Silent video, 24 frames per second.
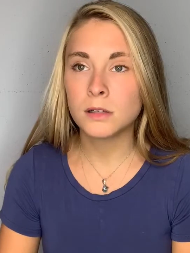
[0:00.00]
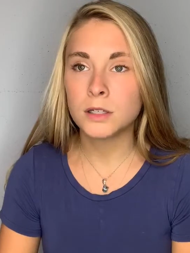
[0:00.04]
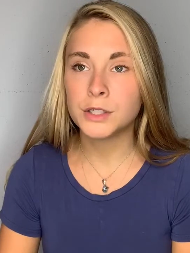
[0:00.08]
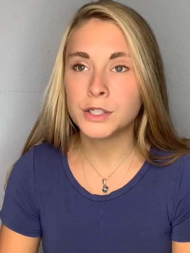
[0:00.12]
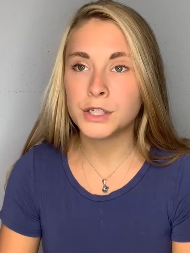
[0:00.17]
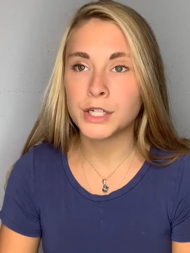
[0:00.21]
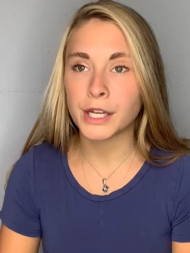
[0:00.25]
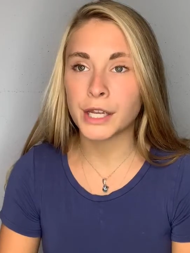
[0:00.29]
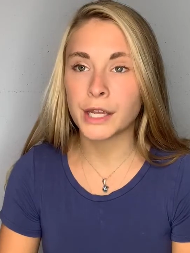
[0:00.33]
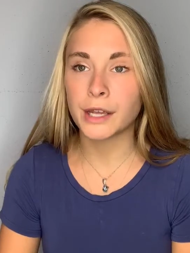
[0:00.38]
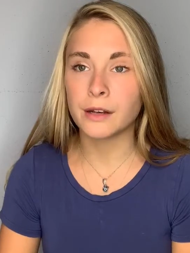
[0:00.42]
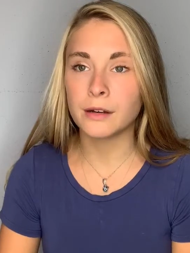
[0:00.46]

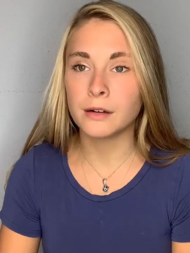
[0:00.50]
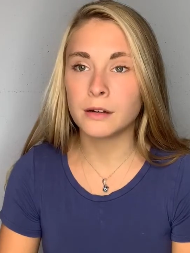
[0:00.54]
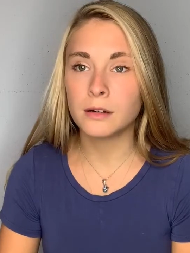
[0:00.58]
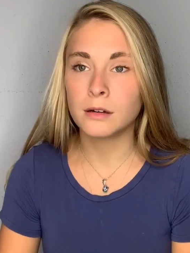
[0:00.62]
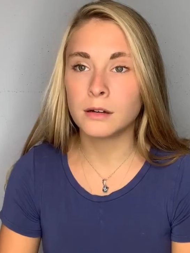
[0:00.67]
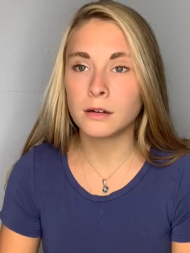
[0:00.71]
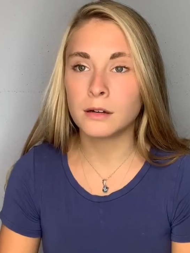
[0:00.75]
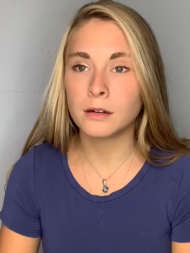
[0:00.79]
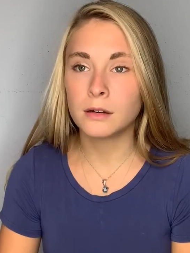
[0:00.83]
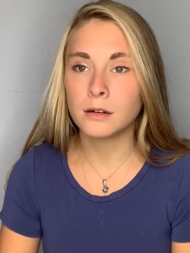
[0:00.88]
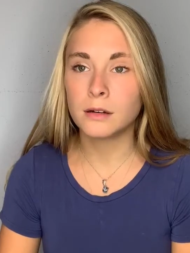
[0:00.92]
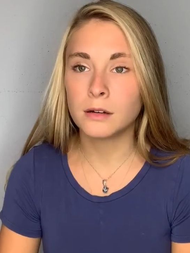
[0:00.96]
Chicken.
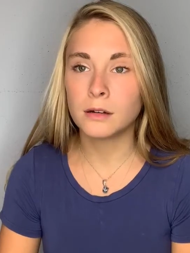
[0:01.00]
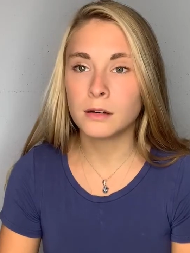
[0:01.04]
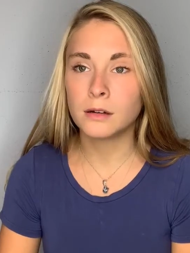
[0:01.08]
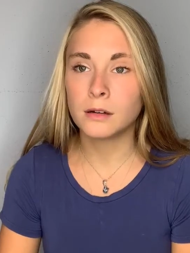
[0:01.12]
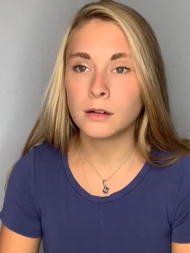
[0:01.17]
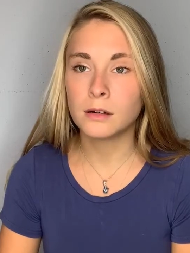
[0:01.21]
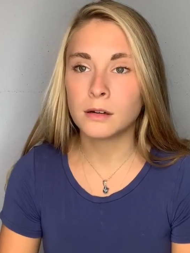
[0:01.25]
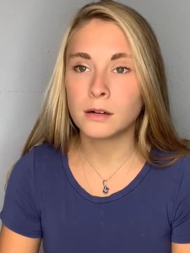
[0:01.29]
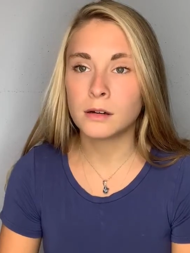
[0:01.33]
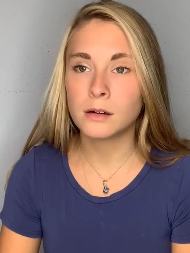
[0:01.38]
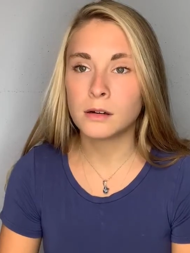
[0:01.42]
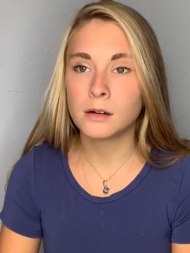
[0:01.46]
It was
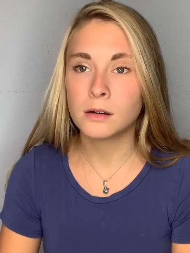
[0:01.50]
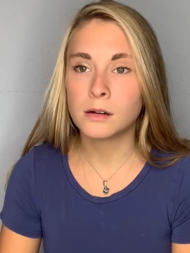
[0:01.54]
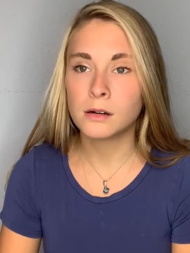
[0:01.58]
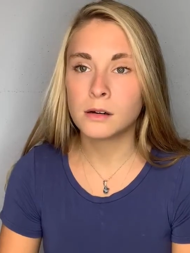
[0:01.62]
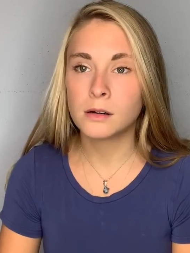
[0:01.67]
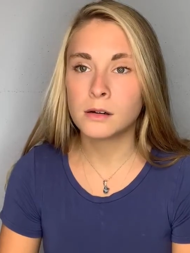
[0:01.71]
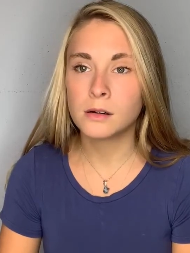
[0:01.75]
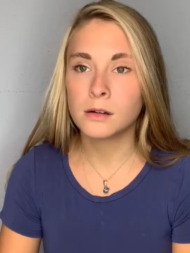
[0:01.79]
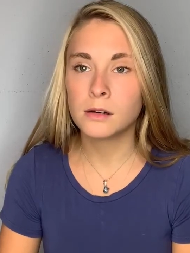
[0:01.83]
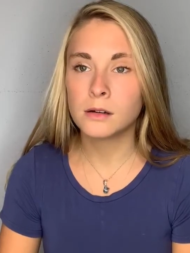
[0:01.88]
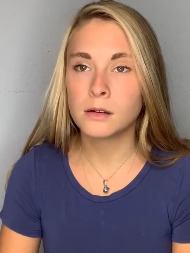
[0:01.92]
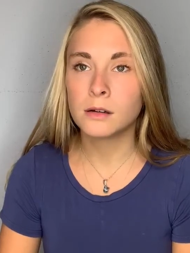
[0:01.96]
a tuna
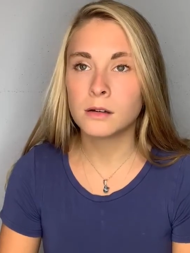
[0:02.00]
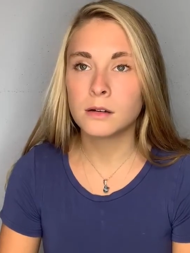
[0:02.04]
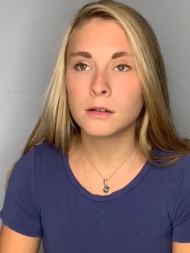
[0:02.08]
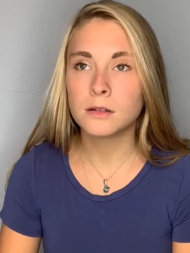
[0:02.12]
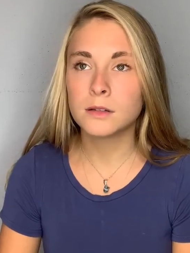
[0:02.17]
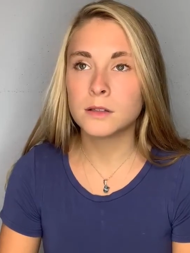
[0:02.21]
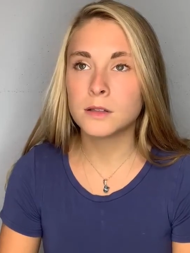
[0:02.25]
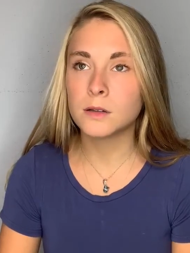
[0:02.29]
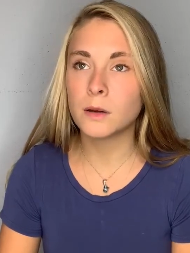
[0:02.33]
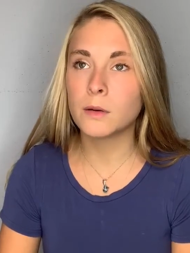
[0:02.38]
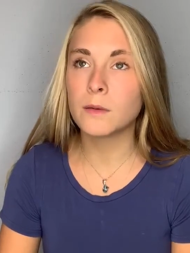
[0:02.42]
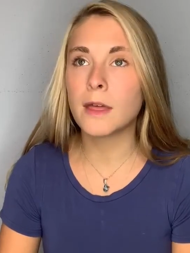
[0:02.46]
sandwich.
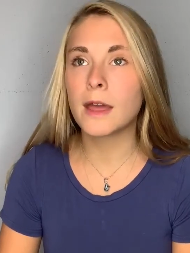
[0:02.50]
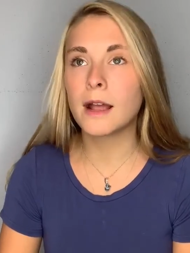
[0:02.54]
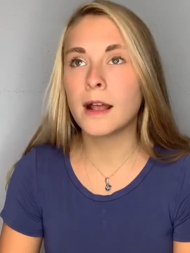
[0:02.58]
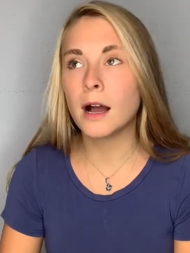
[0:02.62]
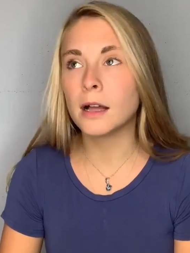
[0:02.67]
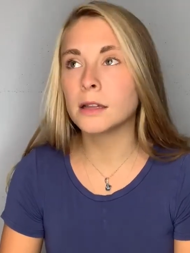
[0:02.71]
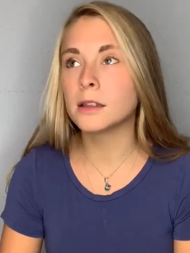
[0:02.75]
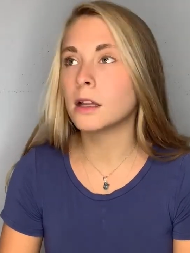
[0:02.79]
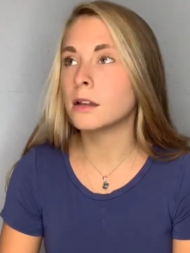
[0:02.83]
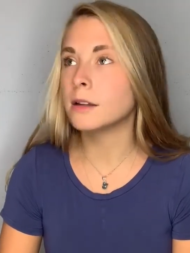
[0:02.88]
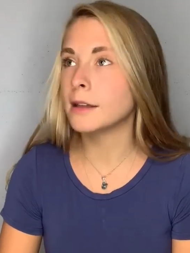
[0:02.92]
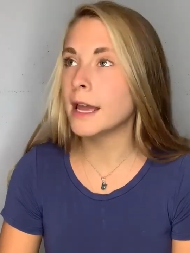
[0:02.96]
So they
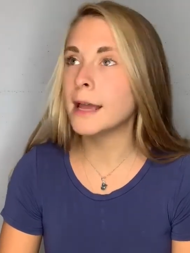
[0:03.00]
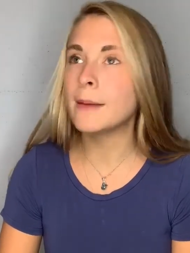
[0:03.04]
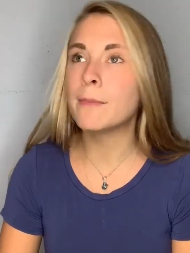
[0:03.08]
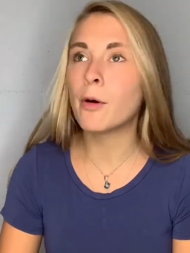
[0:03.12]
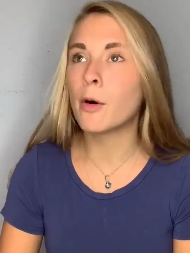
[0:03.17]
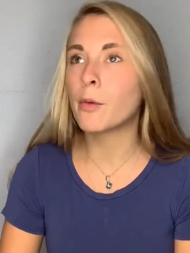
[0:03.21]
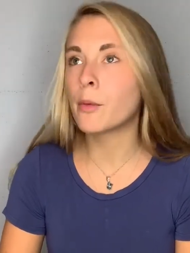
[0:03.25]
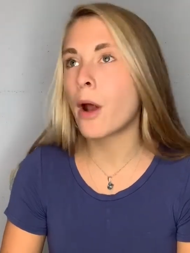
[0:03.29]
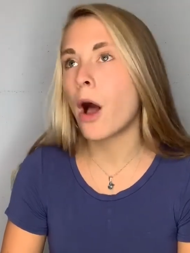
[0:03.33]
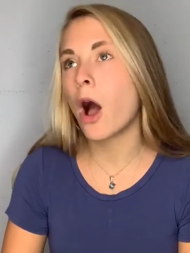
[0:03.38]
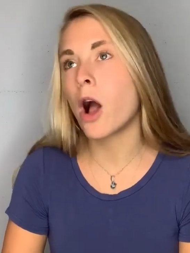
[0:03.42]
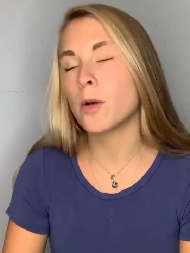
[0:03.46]
got the
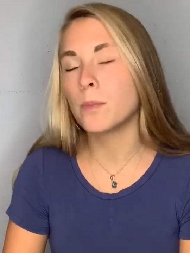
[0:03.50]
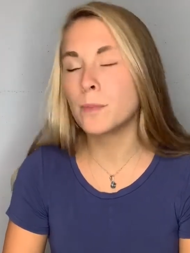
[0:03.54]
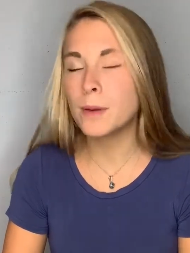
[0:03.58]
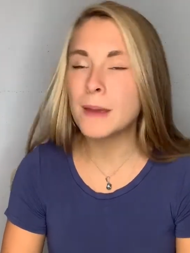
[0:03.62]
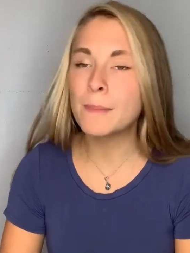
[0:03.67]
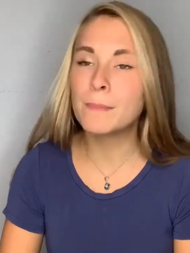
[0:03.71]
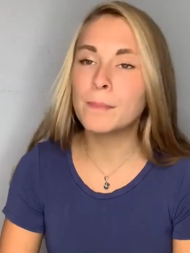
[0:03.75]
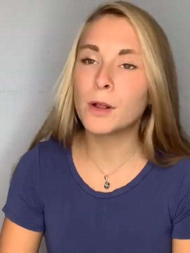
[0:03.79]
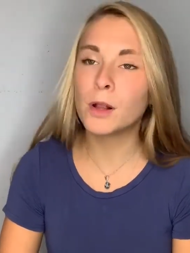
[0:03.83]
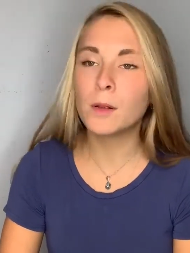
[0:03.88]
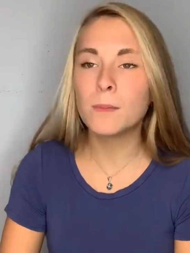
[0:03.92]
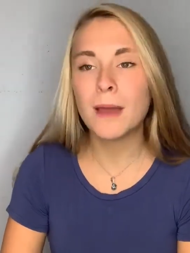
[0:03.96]
label wrong.
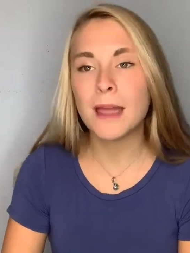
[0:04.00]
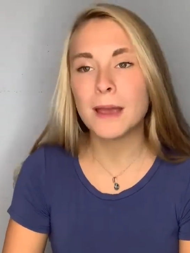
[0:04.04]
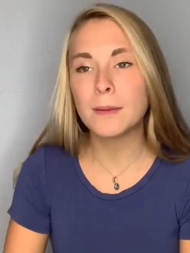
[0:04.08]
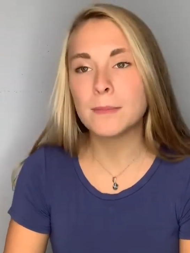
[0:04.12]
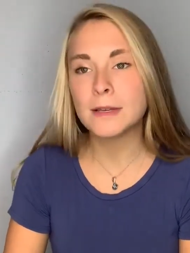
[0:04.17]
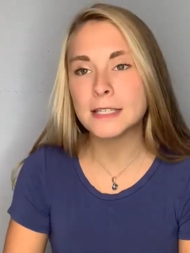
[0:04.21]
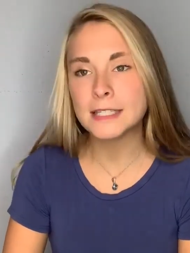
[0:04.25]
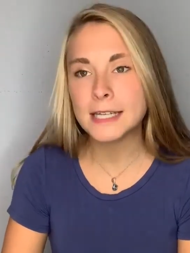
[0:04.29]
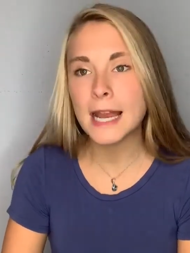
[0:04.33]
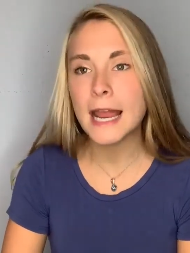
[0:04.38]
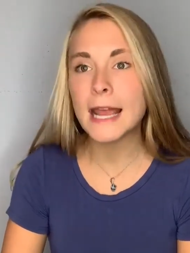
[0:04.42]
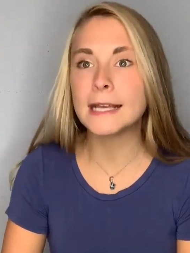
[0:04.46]
People make
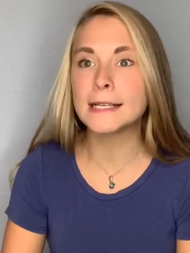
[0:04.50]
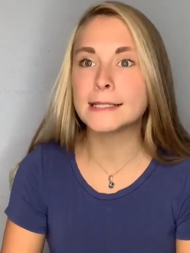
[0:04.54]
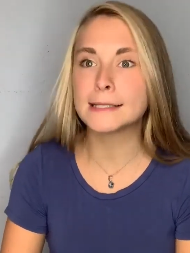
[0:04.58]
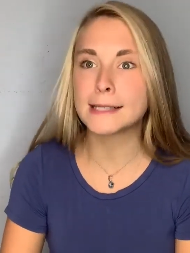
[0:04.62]
mistakes,